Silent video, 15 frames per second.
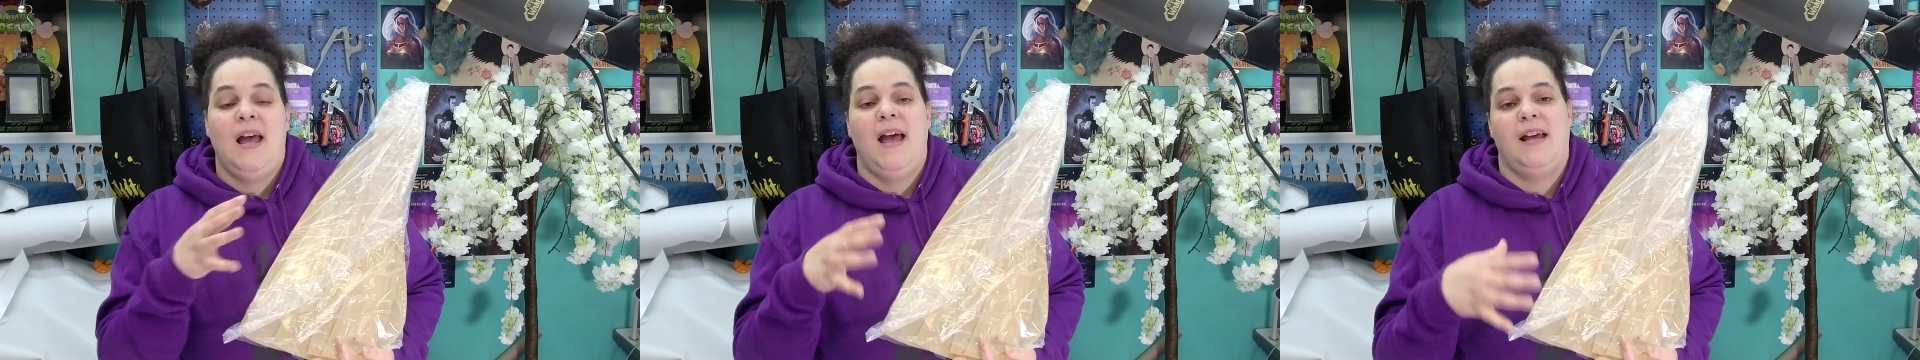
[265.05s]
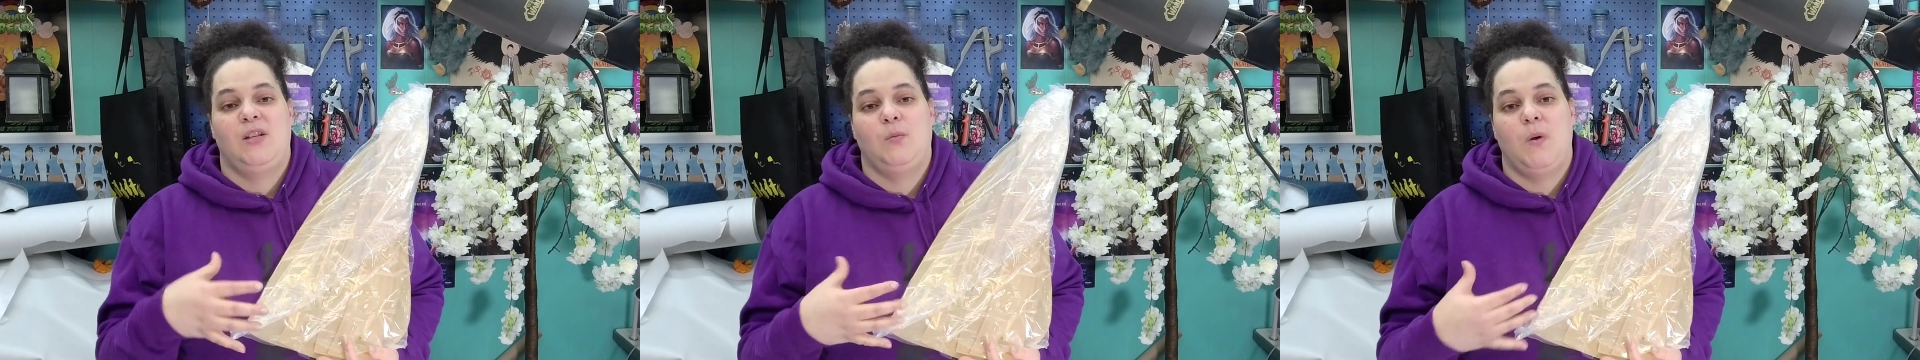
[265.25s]

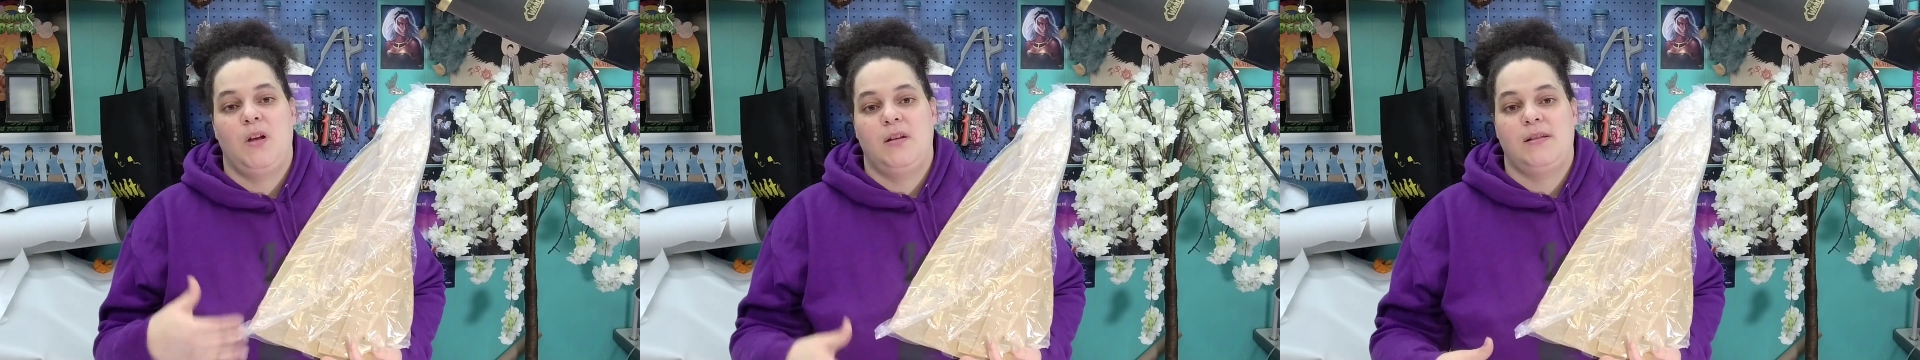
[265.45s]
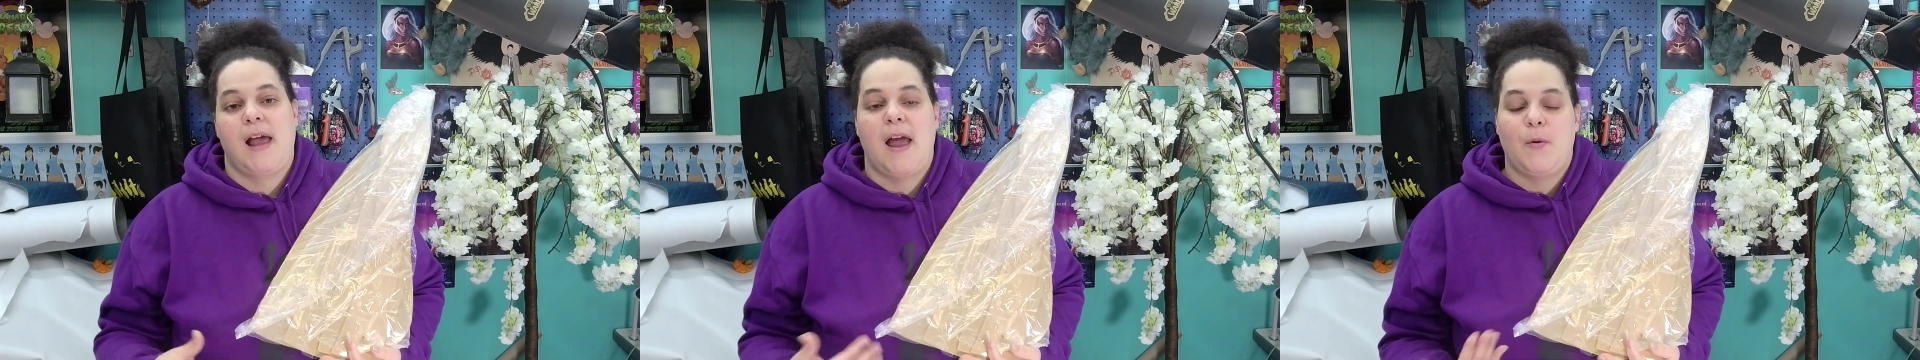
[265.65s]
as well
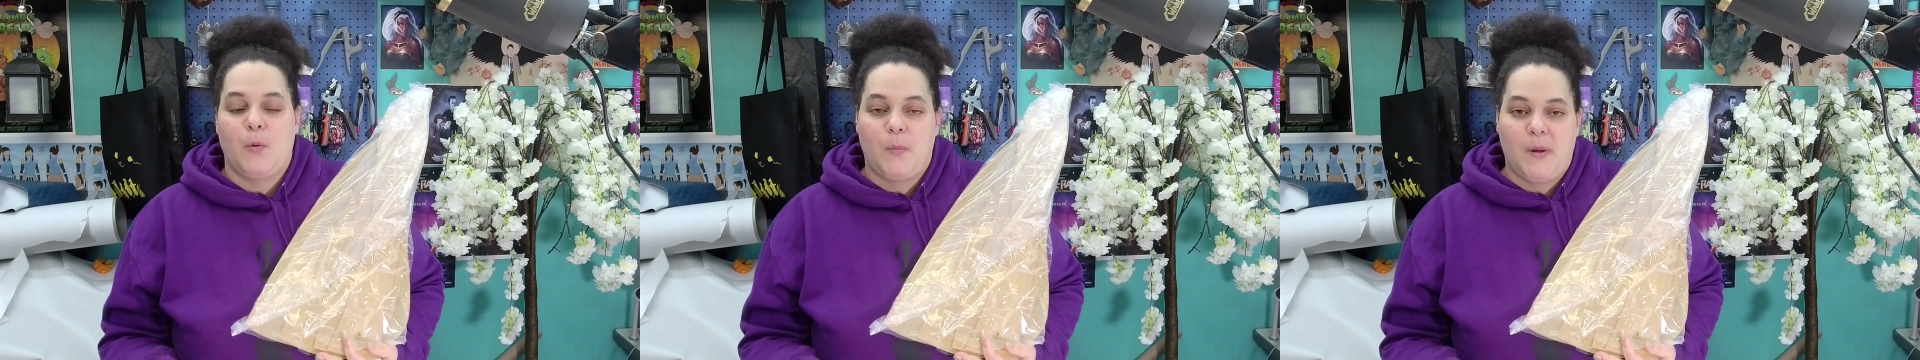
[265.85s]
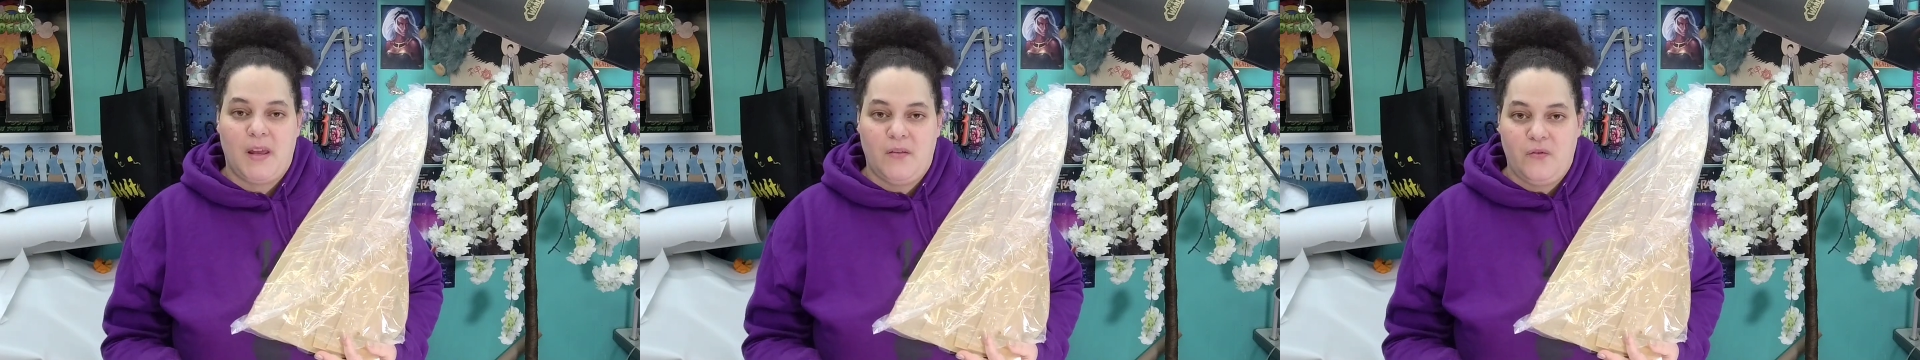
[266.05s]
as I will
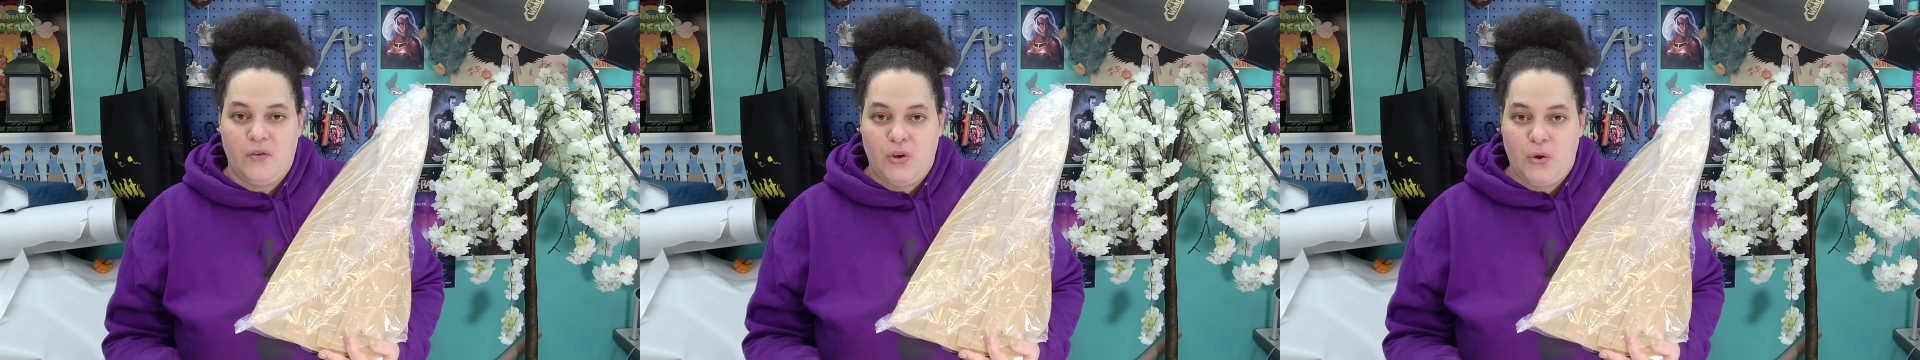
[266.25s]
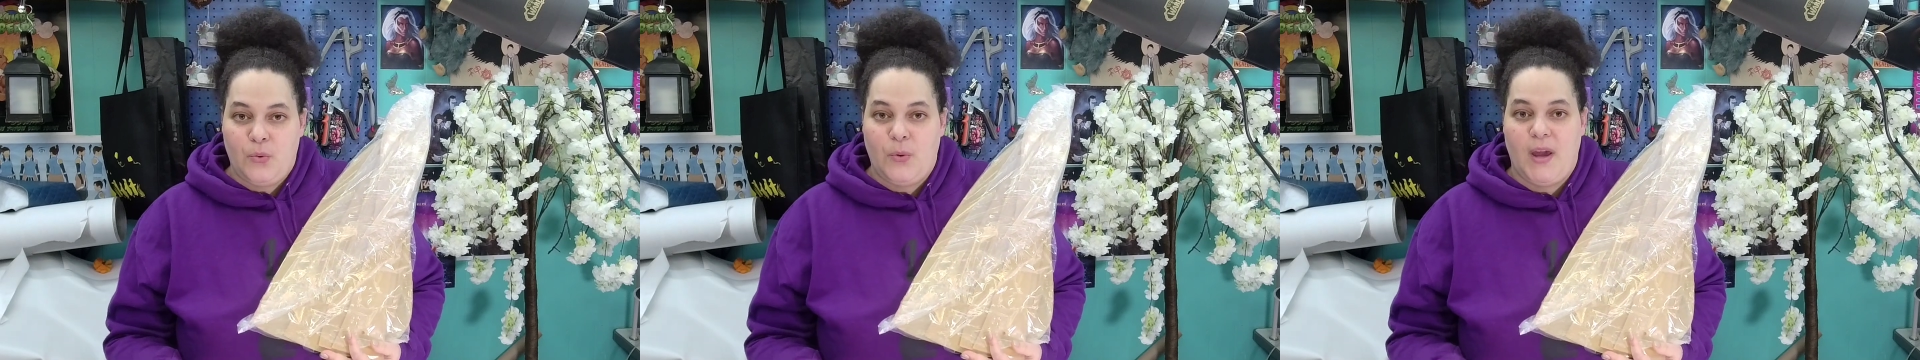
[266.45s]
be giving
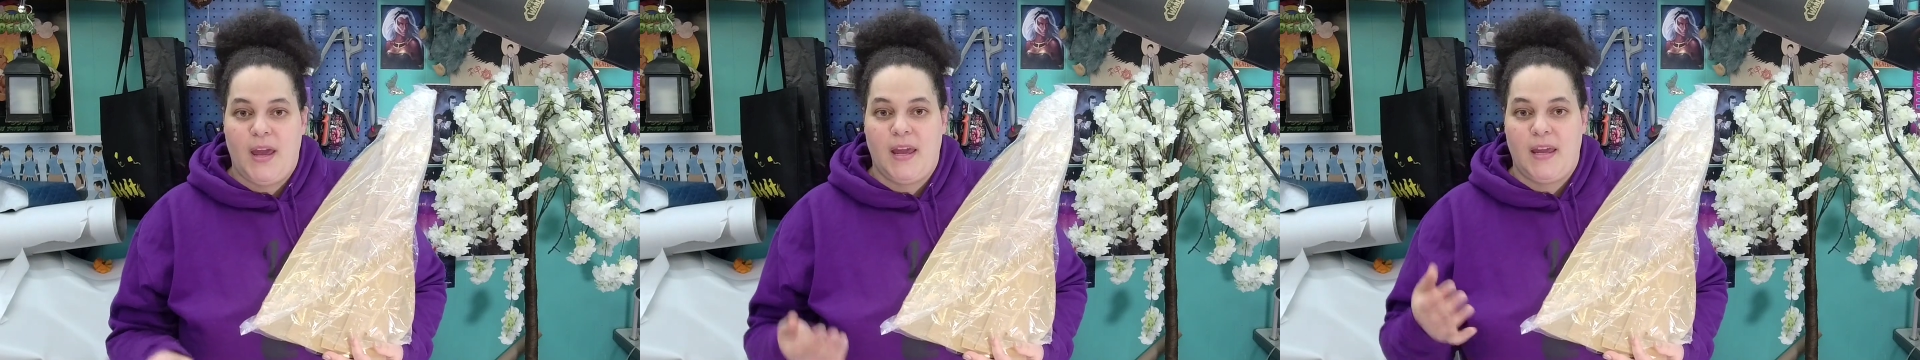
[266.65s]
you a